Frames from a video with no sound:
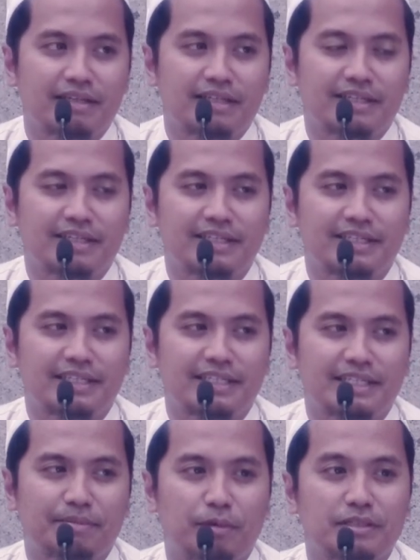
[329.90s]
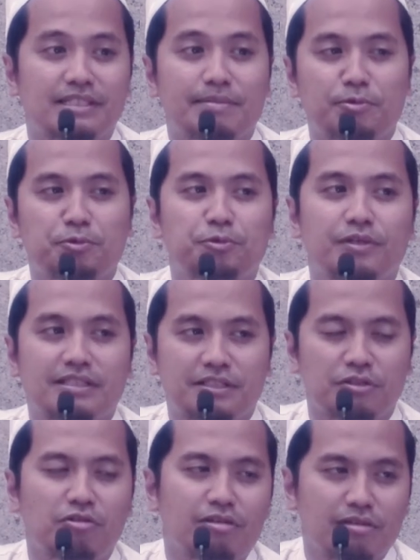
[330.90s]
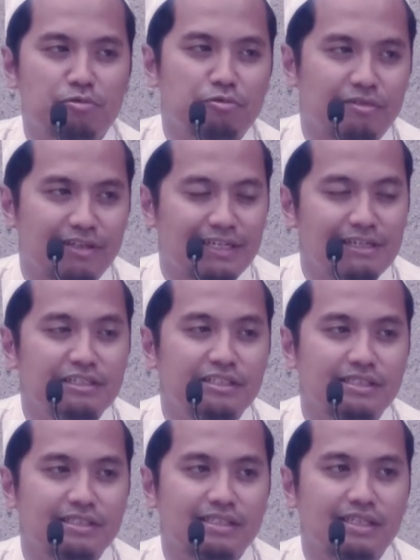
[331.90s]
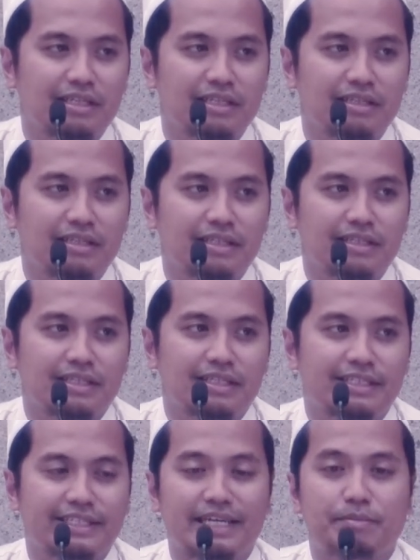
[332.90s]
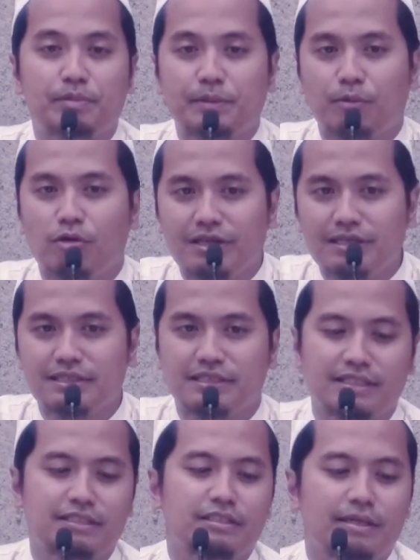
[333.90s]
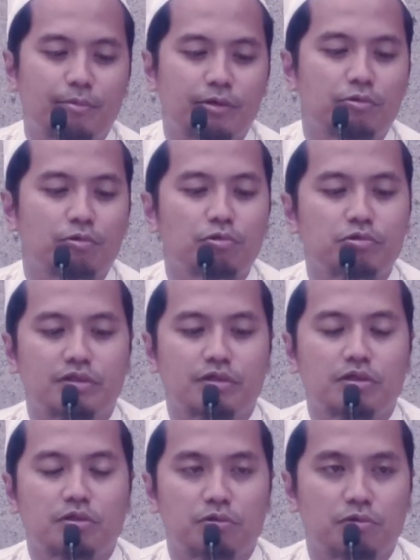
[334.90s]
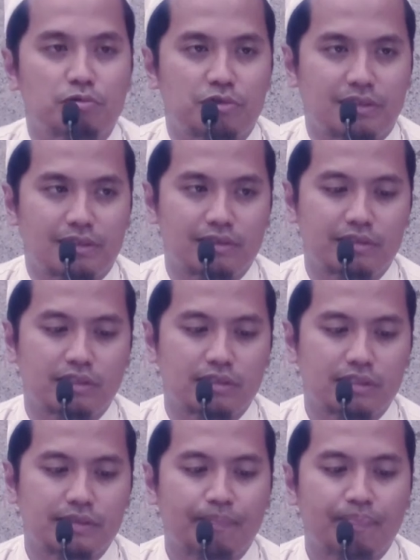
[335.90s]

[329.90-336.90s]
But someone who does not look religious can be more religious than someone who looks religious.